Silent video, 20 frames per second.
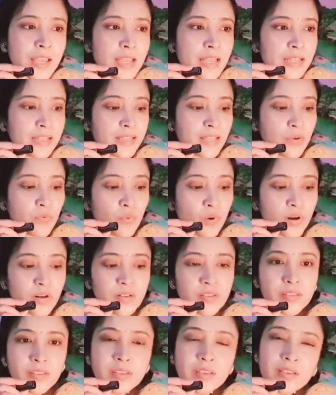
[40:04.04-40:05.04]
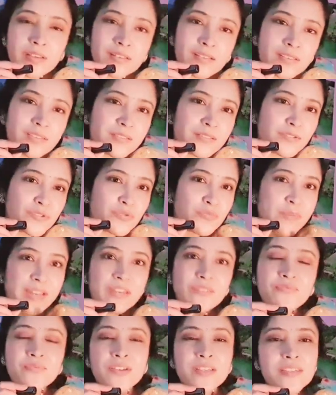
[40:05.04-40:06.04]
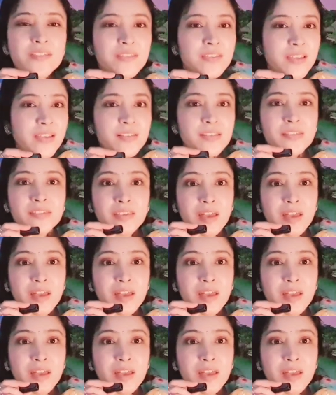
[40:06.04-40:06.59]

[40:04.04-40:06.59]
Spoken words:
They want to manifest things